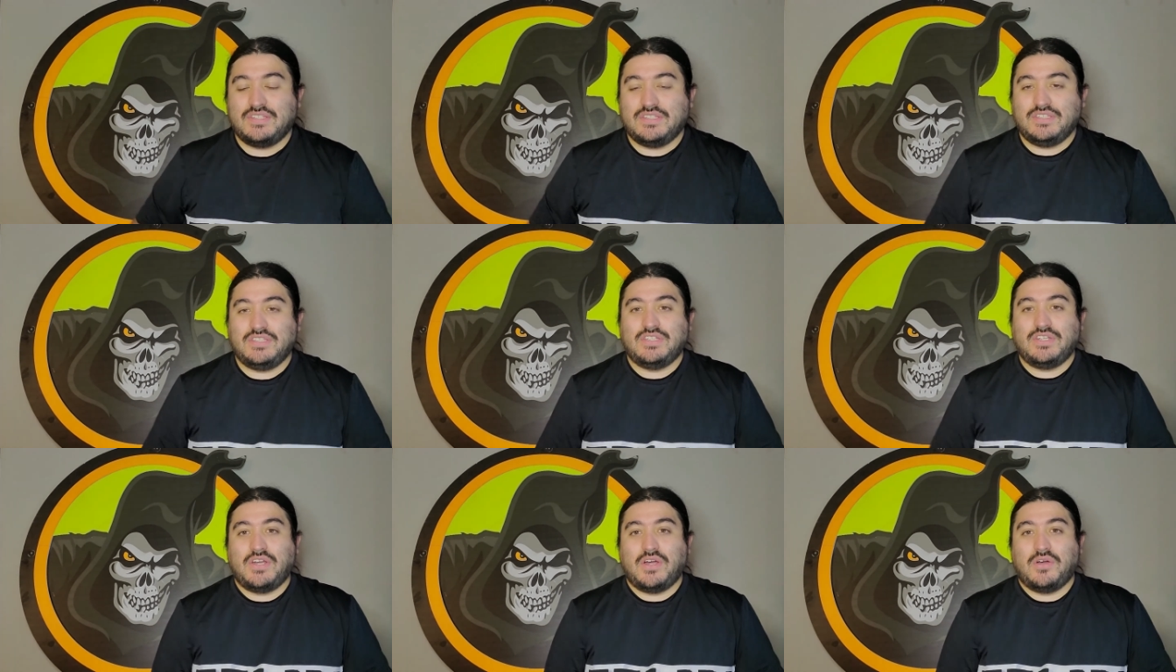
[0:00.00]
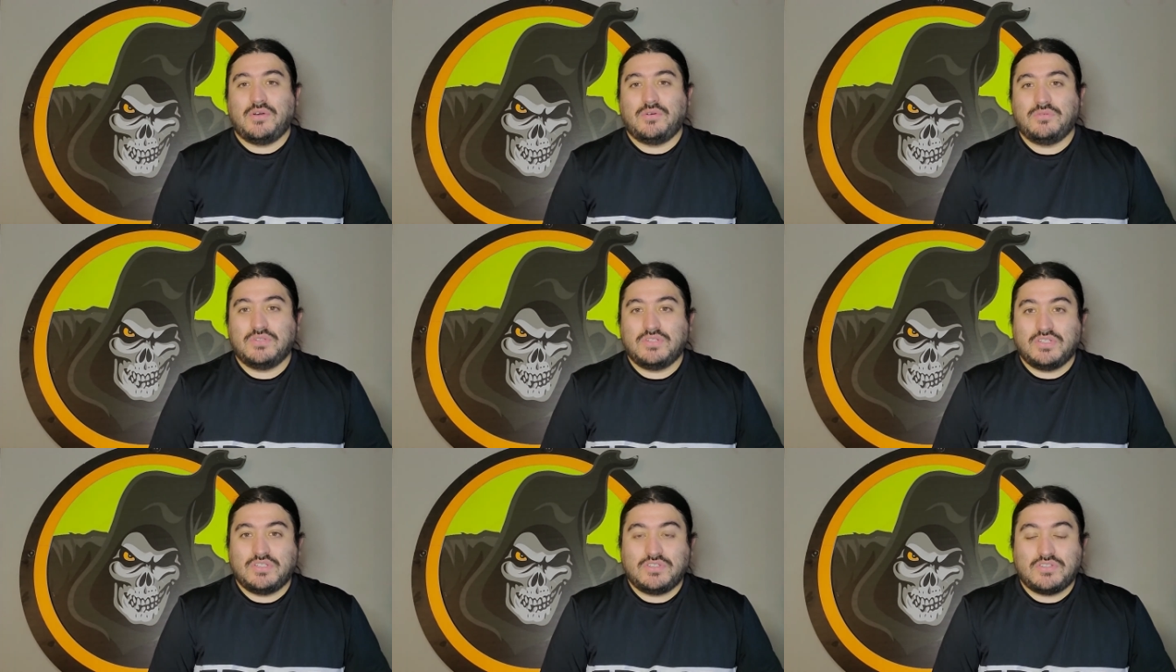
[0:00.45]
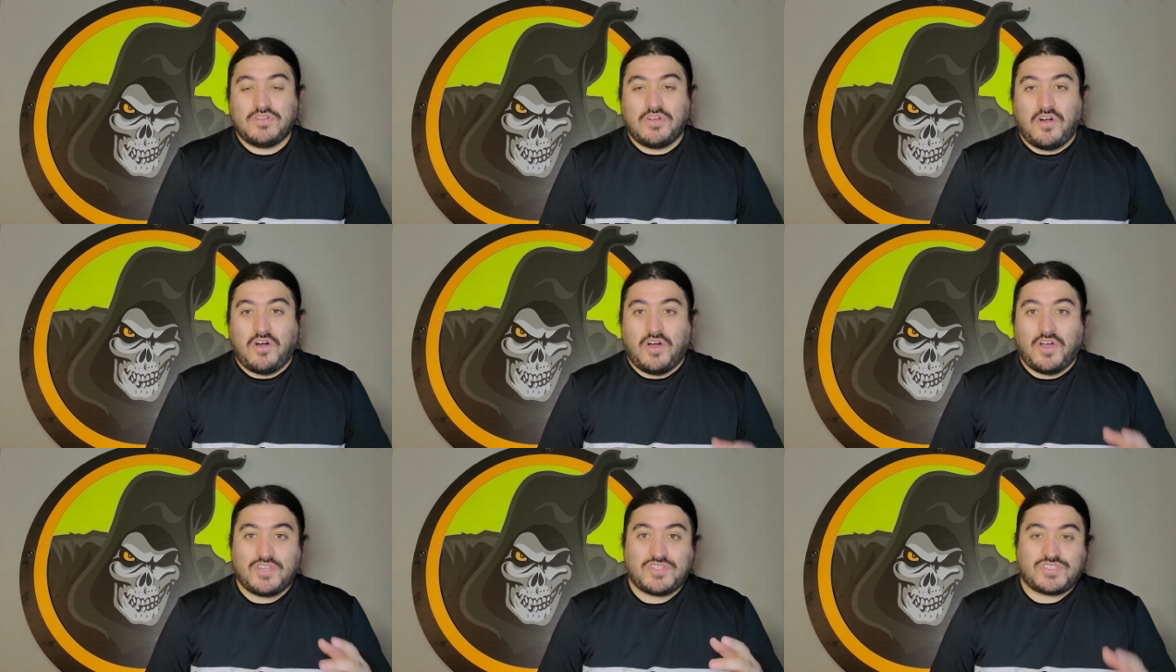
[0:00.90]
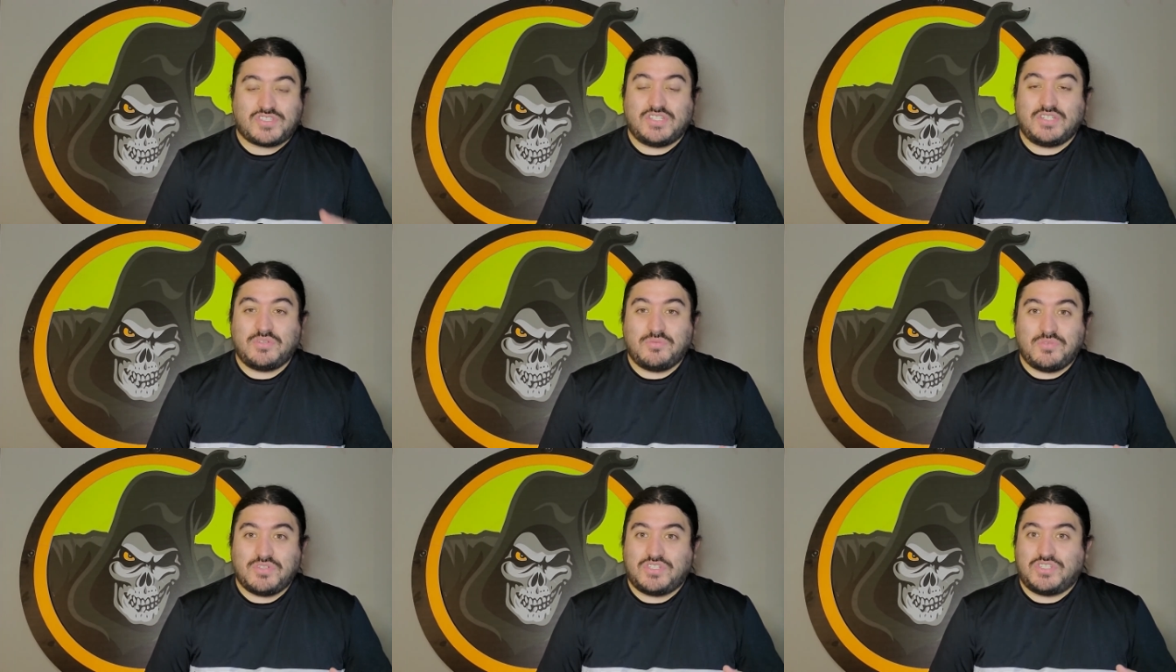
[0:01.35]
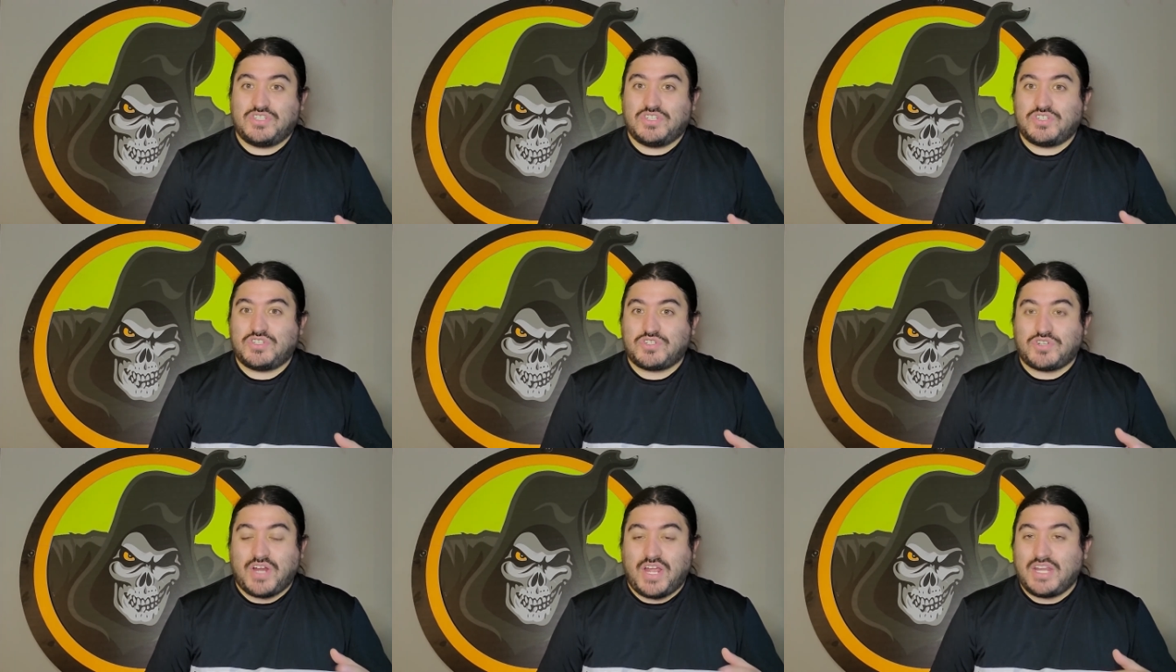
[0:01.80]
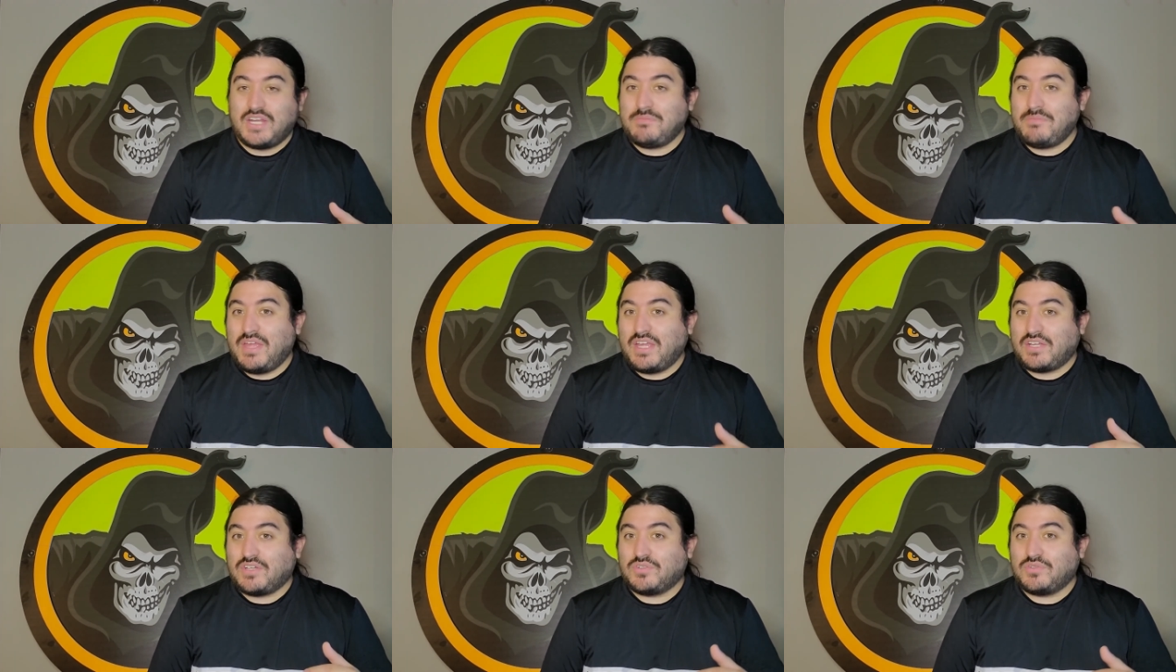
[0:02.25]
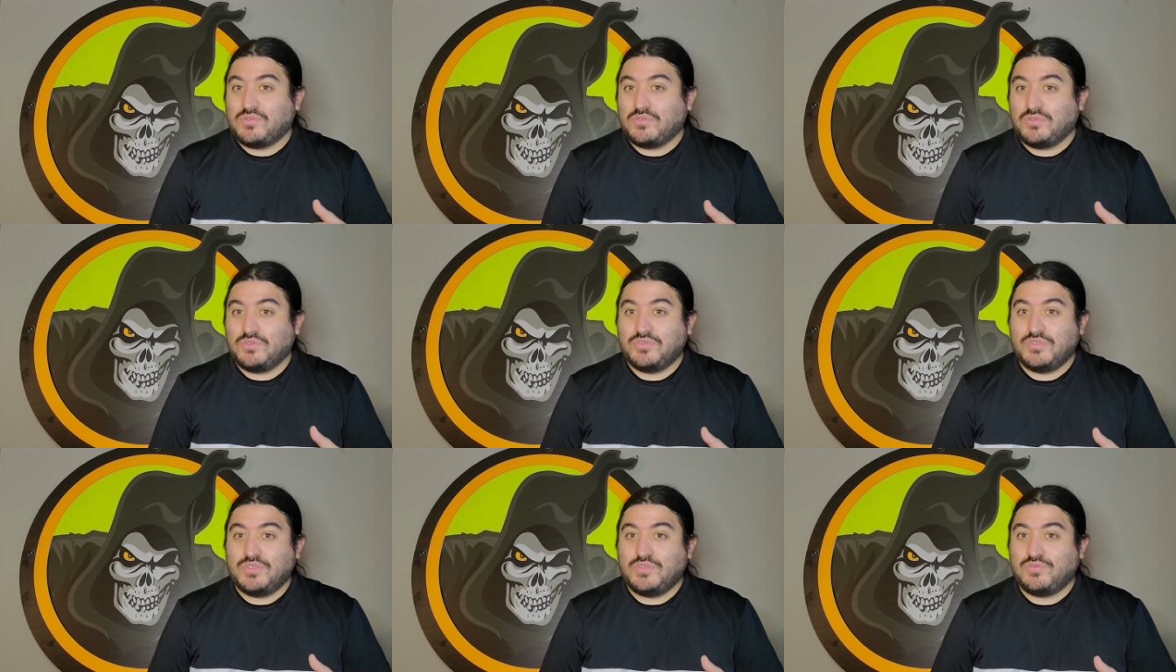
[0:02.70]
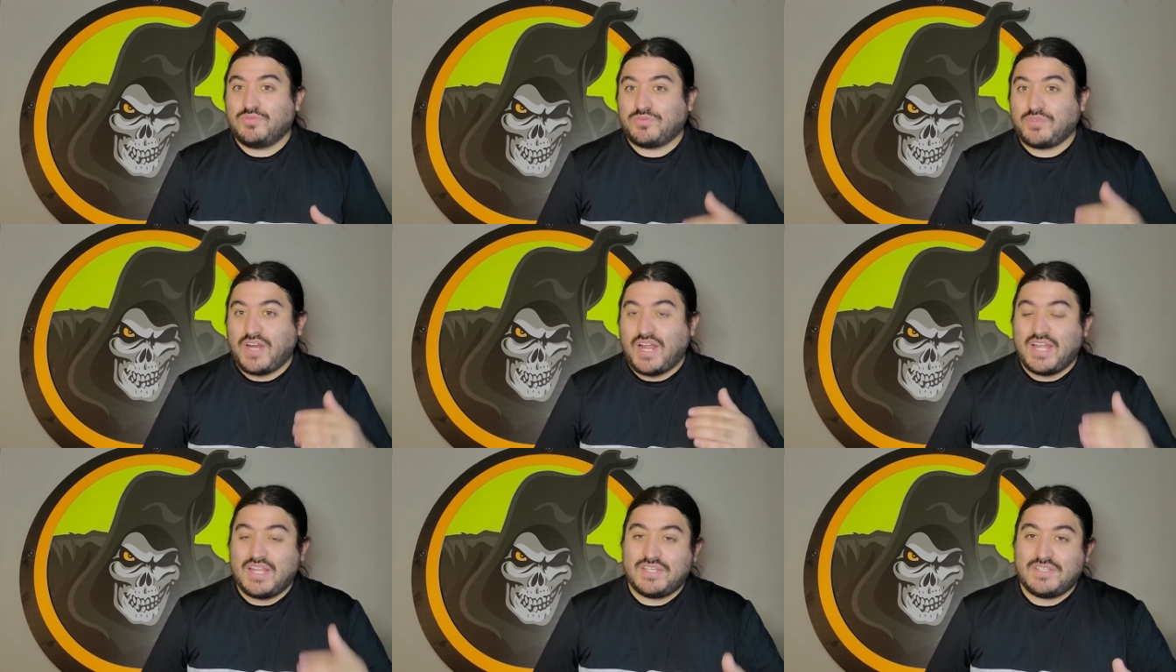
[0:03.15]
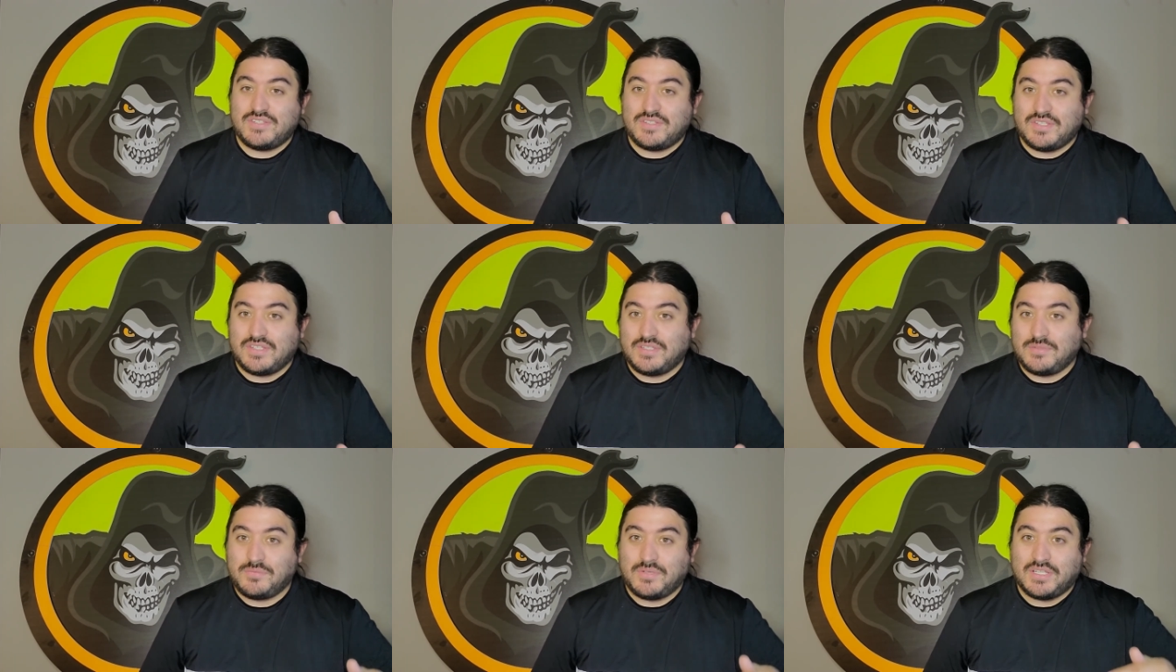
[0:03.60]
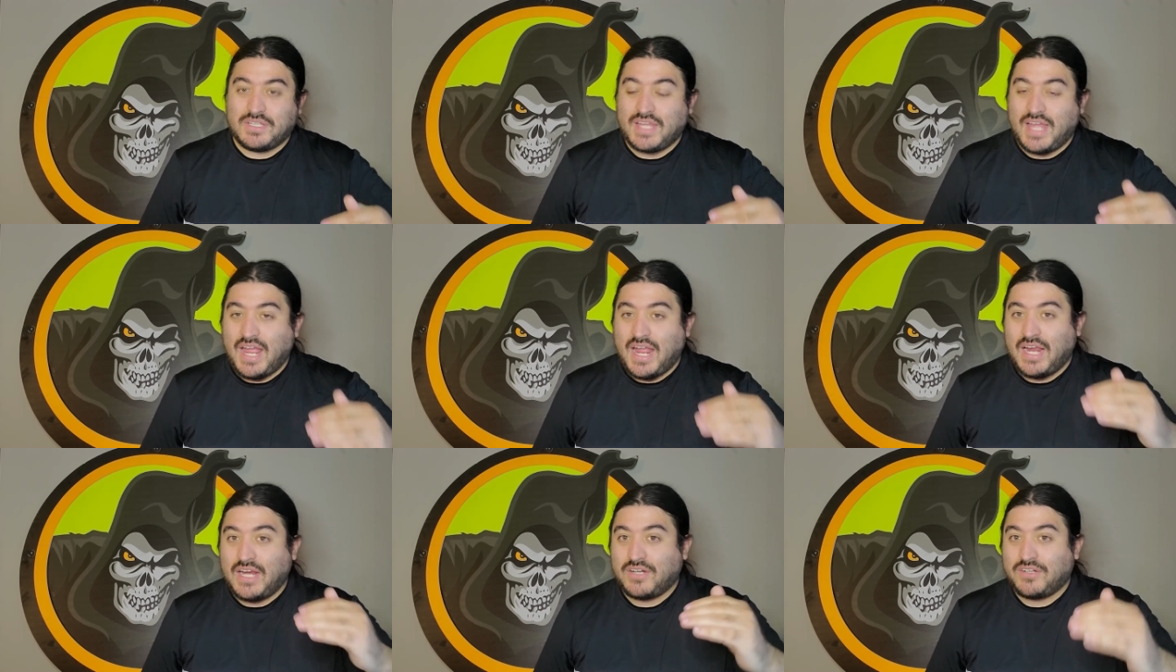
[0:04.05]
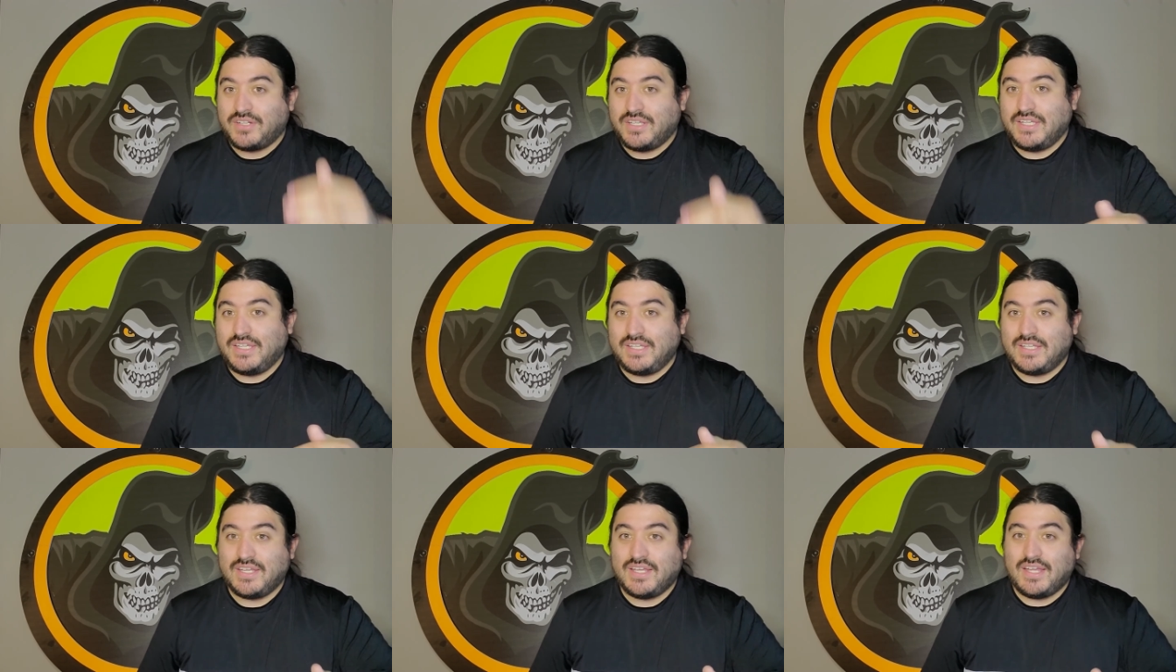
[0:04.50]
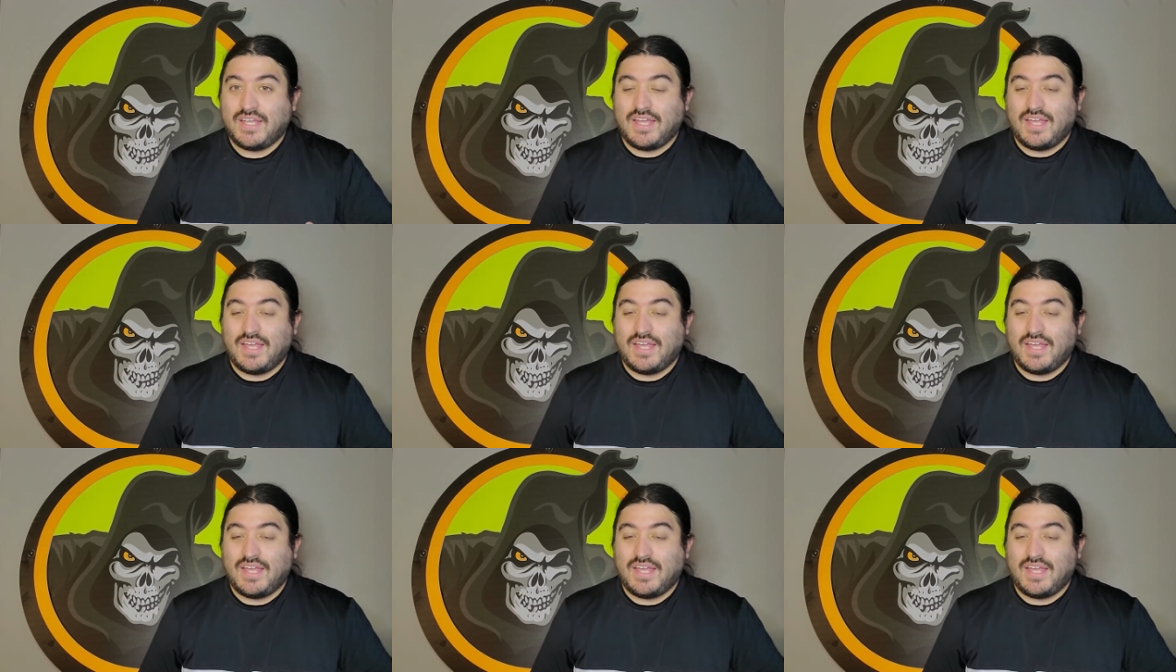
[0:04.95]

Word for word: you know Austin was just trying to make a cool new friend with Harry.